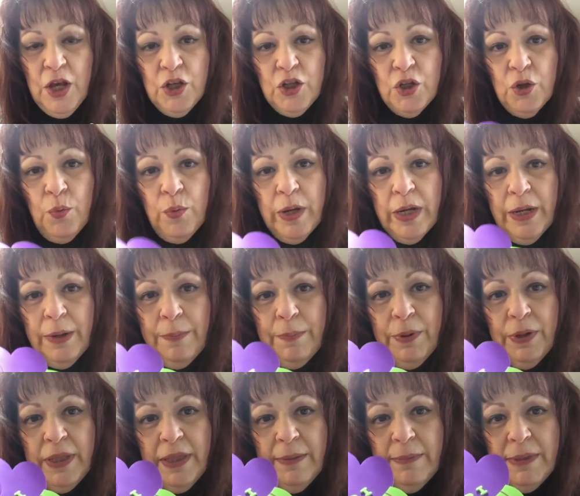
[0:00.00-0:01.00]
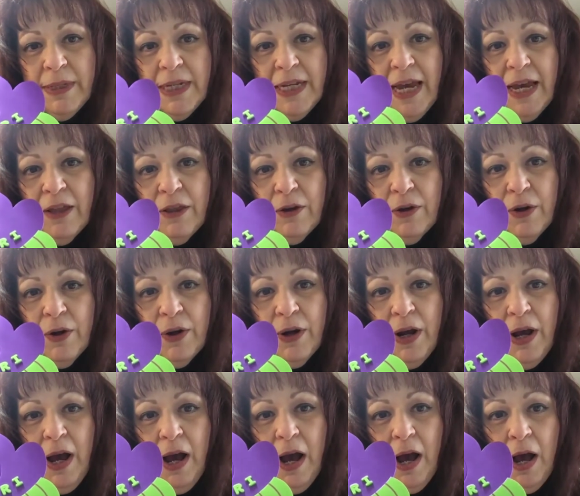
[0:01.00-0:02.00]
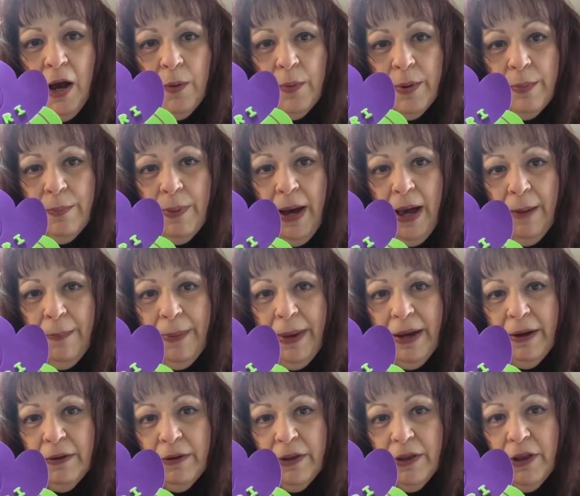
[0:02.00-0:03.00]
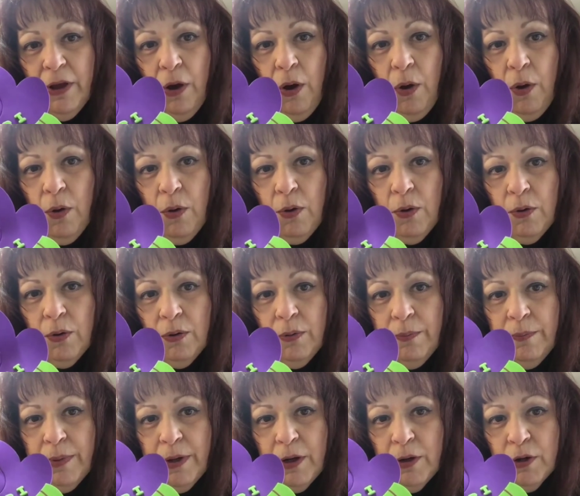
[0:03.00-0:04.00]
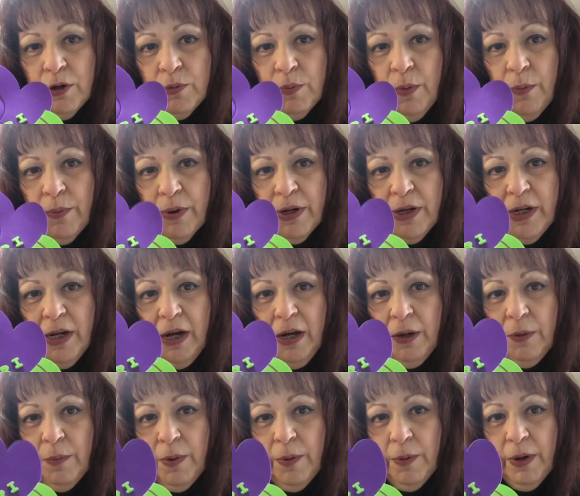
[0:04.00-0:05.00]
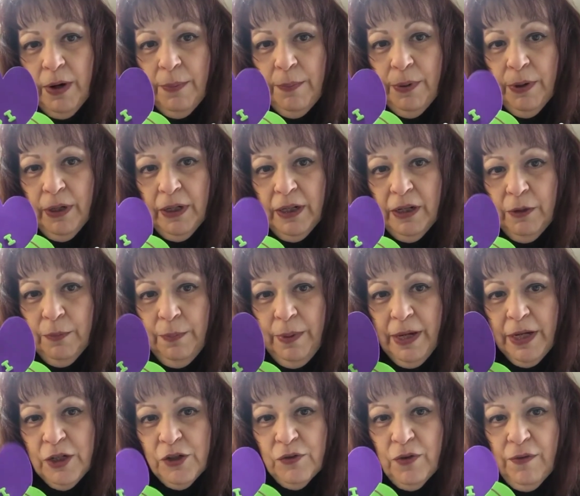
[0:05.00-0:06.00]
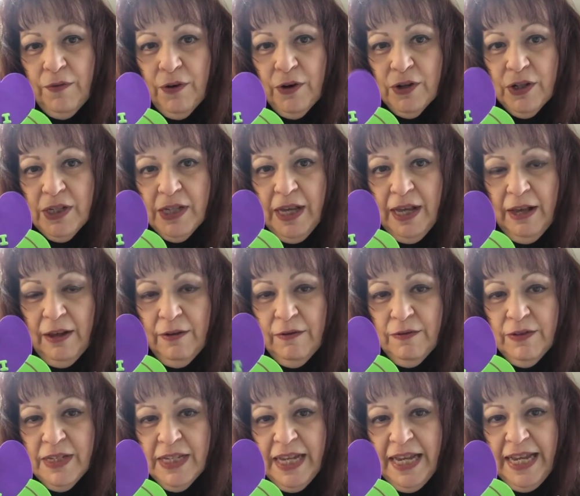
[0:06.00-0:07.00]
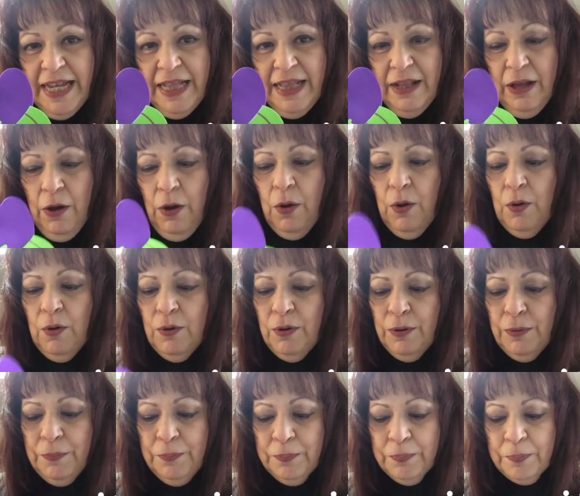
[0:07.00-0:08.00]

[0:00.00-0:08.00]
So we're gonna put them together. Uh, we pop out the hole because when we're done, we wanna put a little picture of ourselves in the hole.